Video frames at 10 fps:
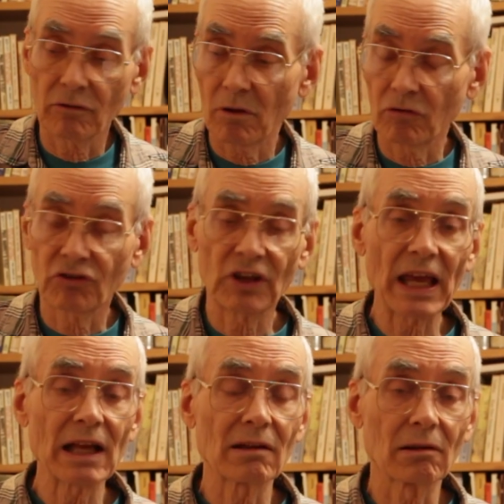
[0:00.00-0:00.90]

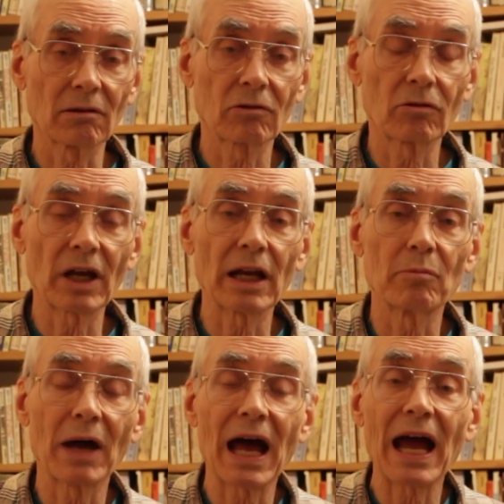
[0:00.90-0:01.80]
sail created
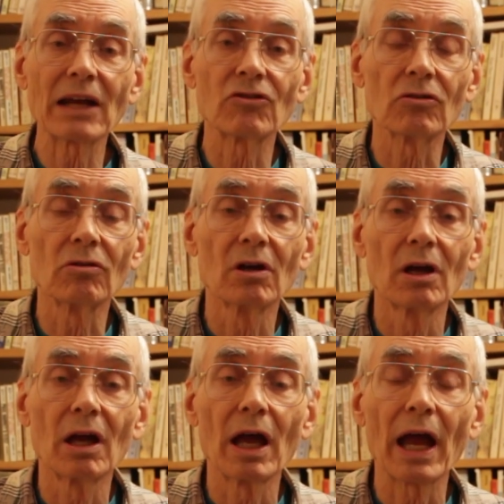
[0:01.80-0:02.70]
behind you,
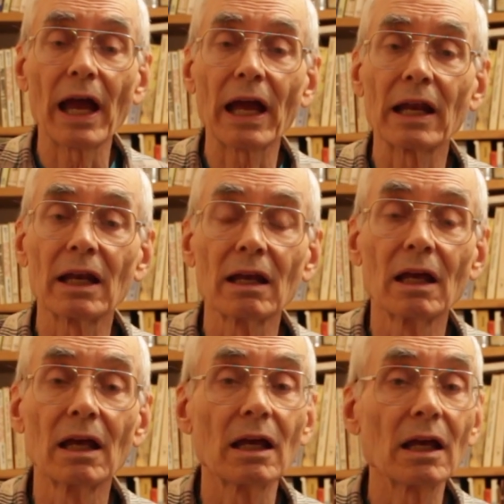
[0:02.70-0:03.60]
and
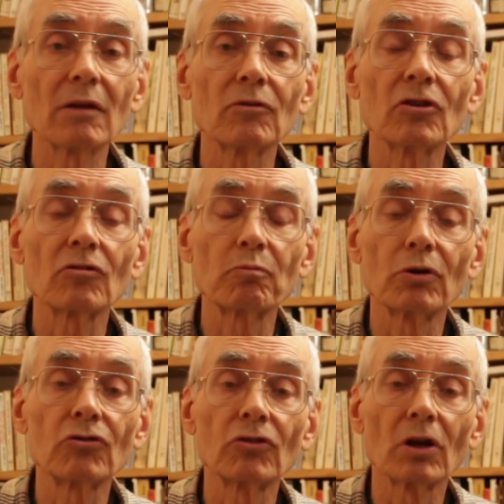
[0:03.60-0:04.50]
it would just
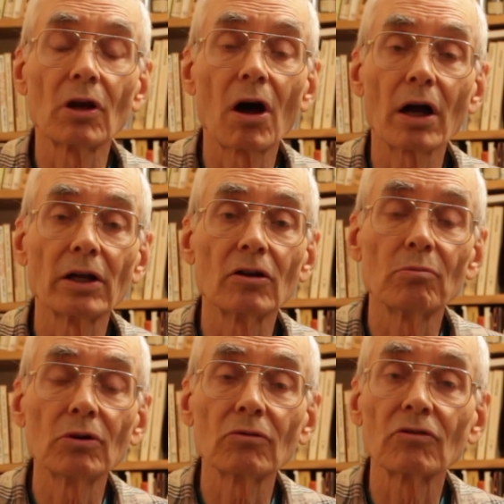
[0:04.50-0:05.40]
push you along in your
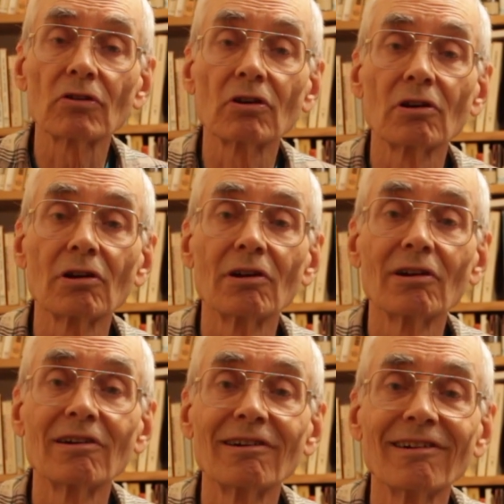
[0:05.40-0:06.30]
boots.
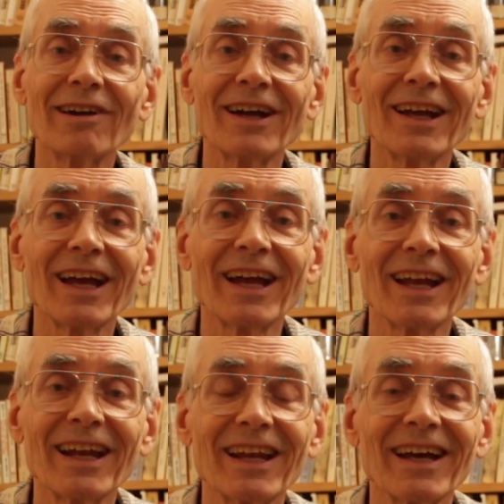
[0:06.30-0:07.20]

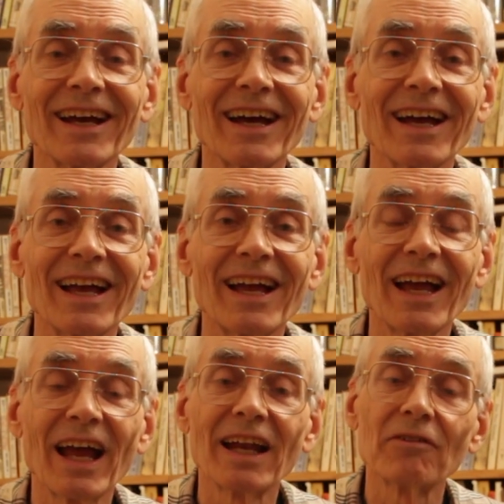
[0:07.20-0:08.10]
And
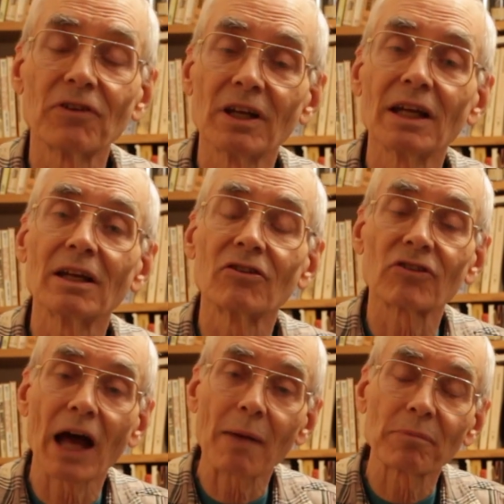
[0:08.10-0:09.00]
if you needed to
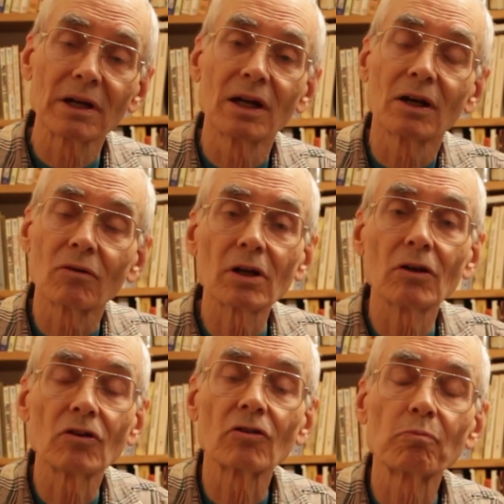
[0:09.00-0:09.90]
stop, well,
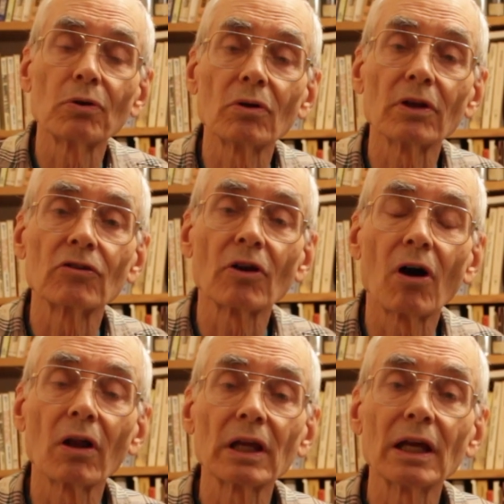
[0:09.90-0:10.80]
you just pull this
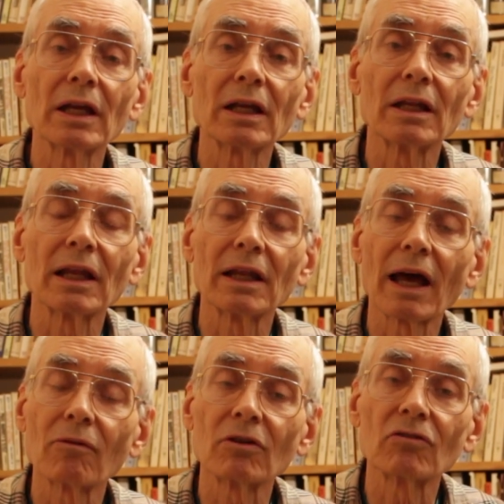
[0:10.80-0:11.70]
all in, and then
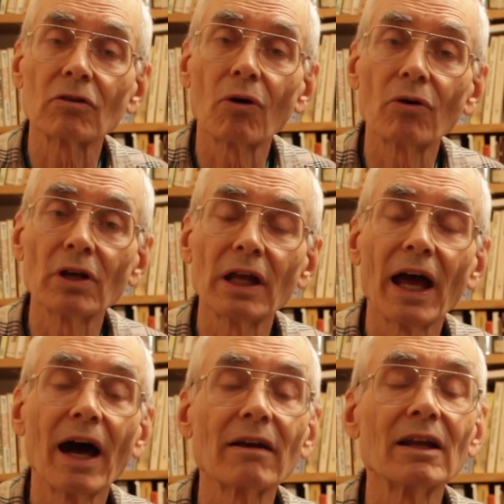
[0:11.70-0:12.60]
that would slow you
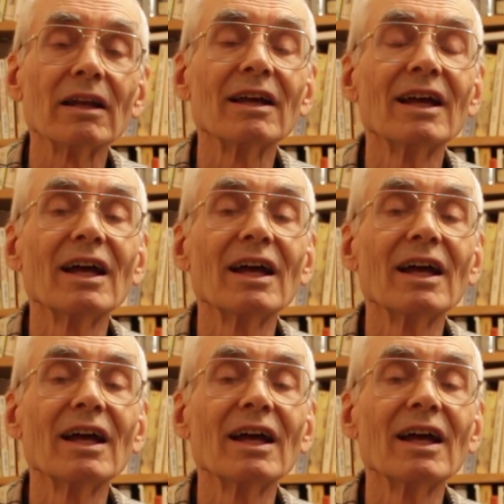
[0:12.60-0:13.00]
down.